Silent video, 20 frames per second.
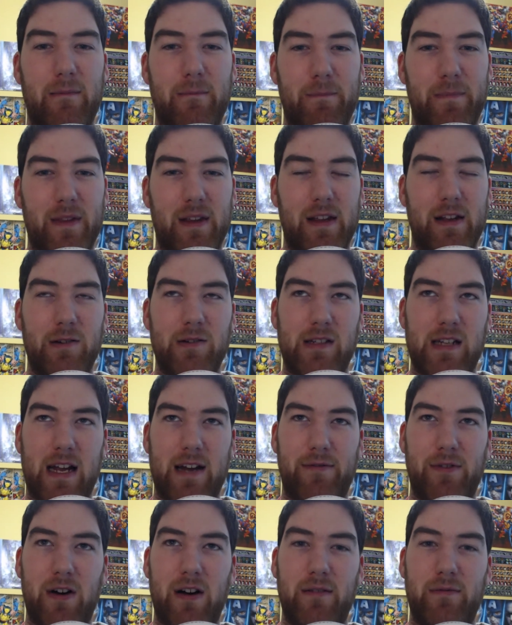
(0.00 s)
it was kind of
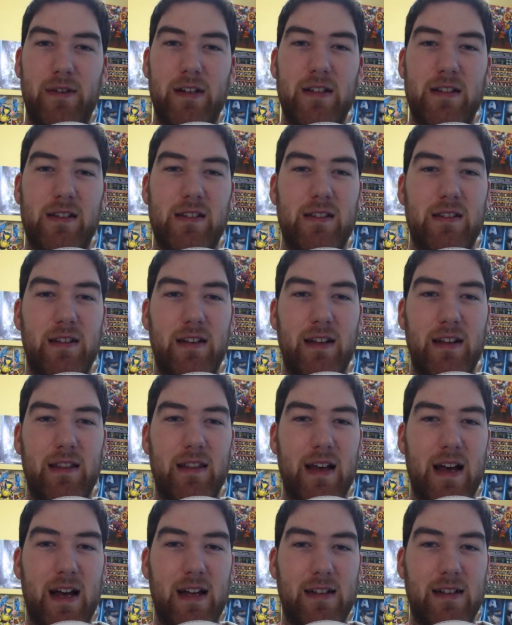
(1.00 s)
obvious in
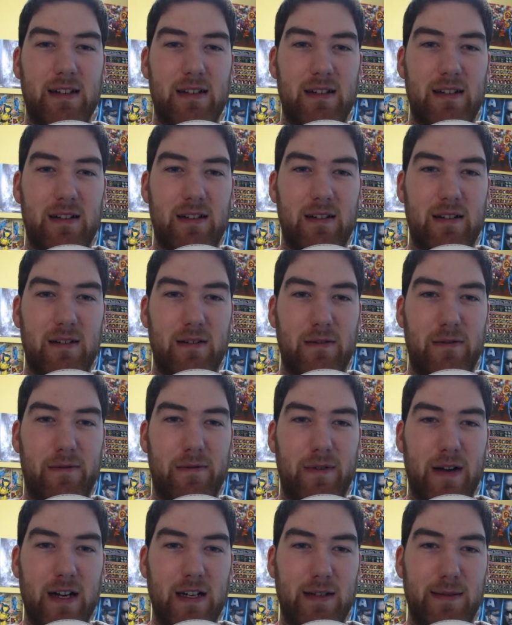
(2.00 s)
that
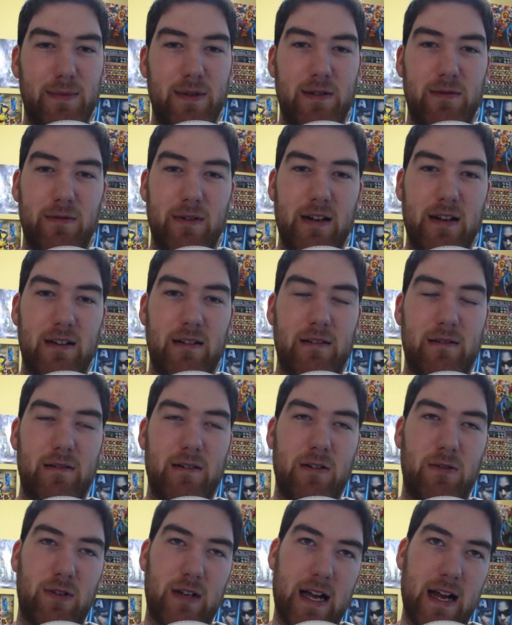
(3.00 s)
fight between
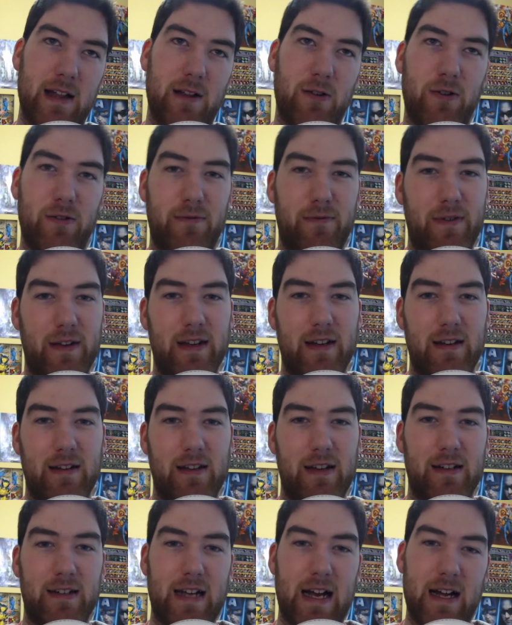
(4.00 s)
Kylo and Finn, and
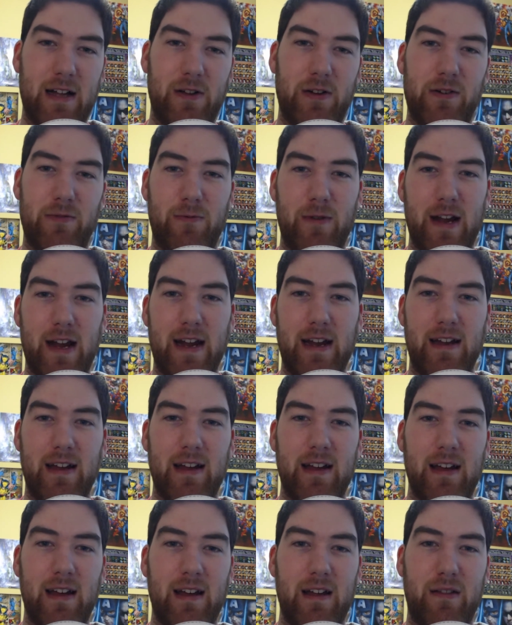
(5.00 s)
then Kylo and Rey,
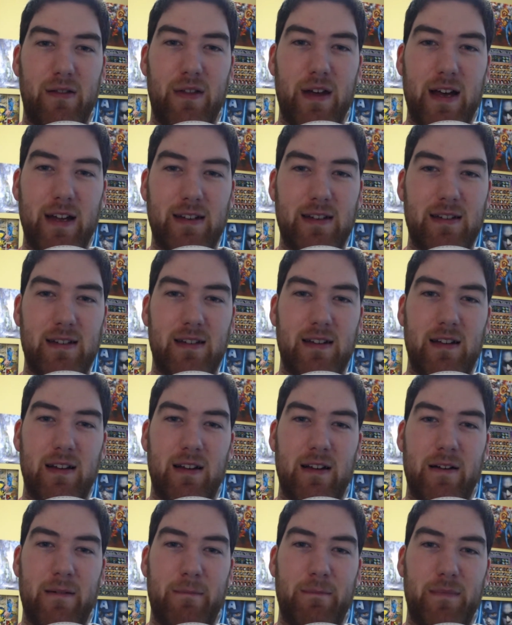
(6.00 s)
that
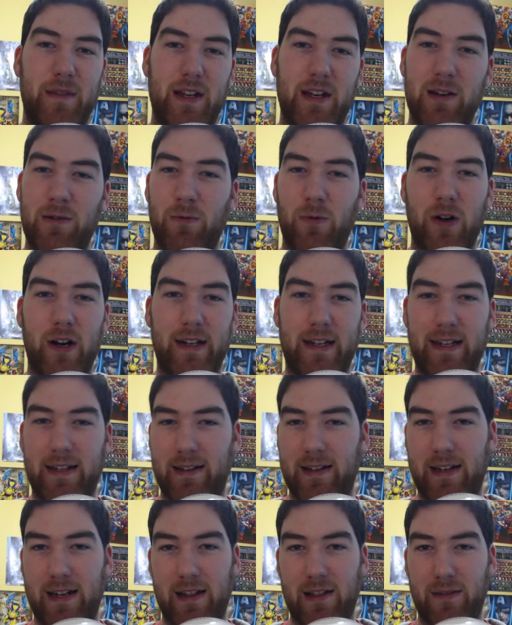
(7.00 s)
they didn't want to kill
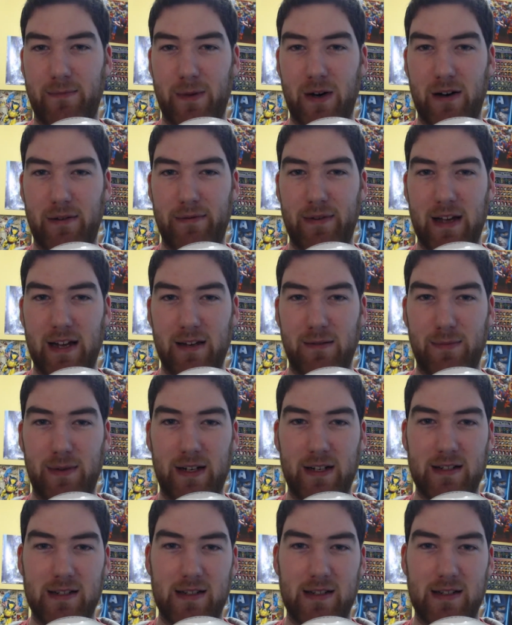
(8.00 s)
any of them off yet, because